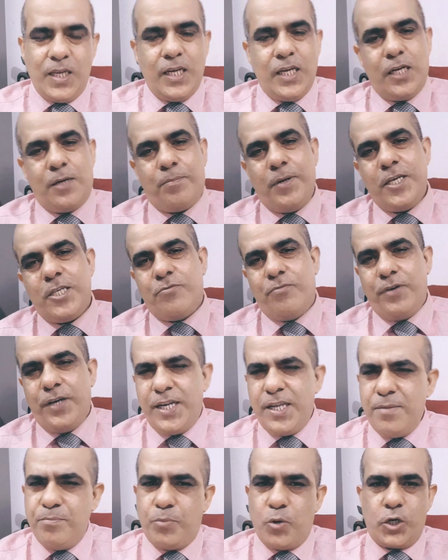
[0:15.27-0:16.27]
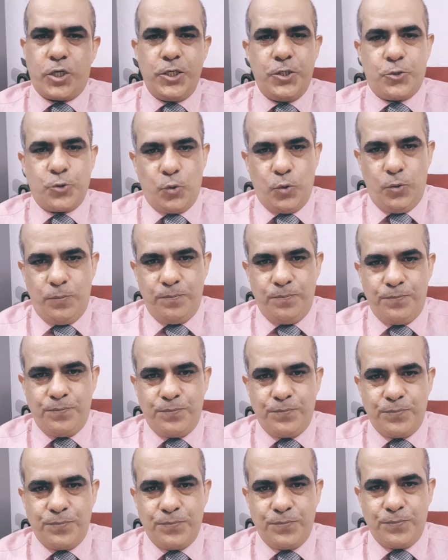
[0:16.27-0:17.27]
It plays very important role.
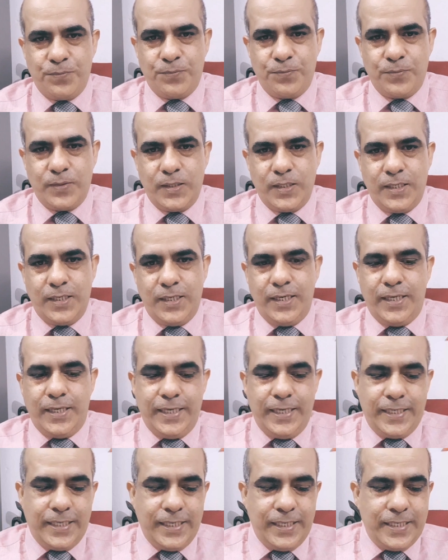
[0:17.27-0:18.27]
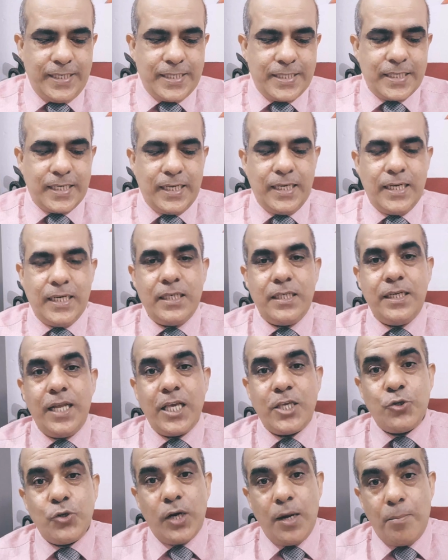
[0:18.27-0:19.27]
It is a
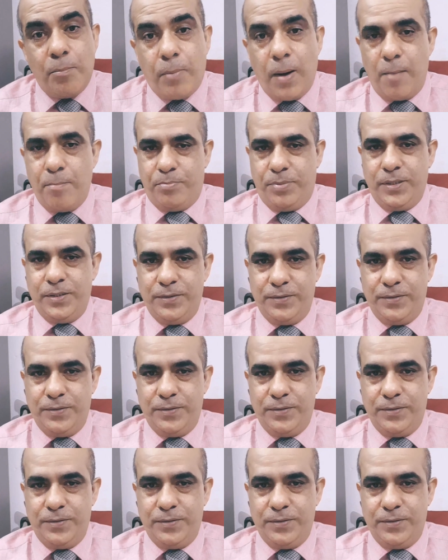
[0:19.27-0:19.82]
natural pump